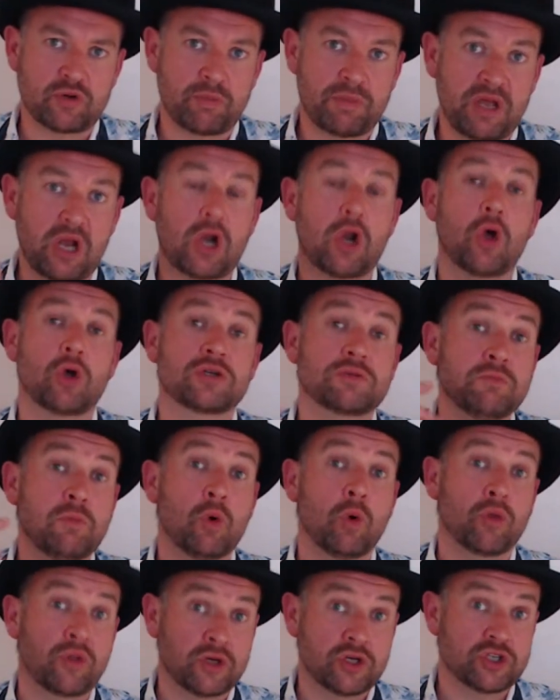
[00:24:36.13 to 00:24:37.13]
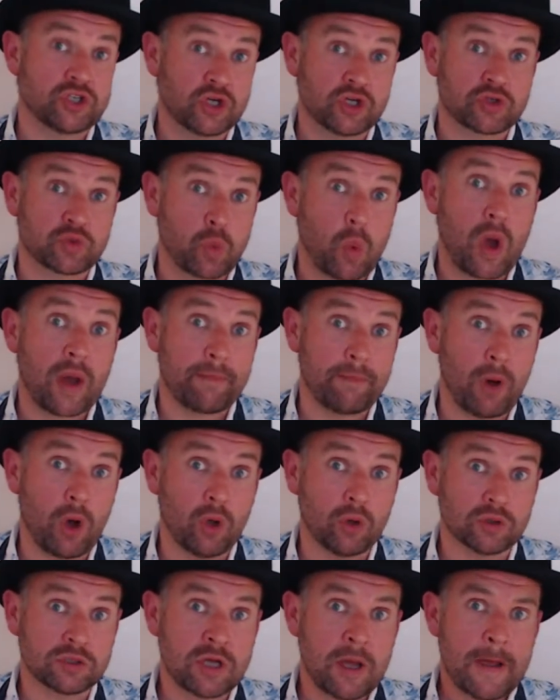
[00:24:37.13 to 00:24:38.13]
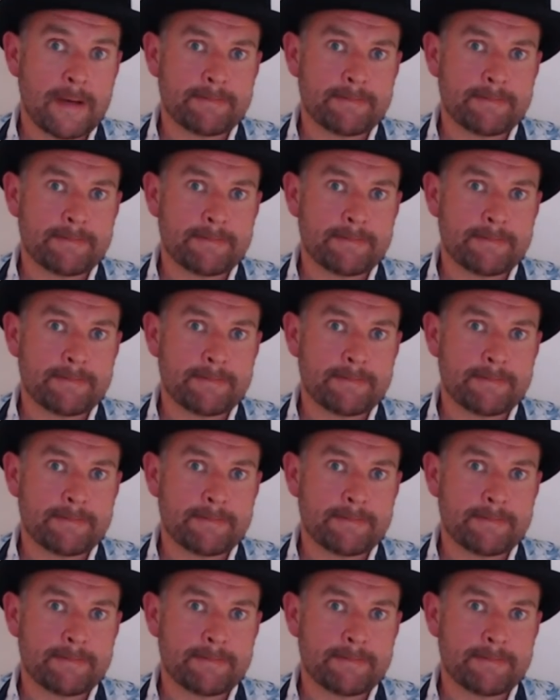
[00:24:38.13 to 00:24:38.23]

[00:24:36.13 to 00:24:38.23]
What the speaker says: will be a lot more than just one mold.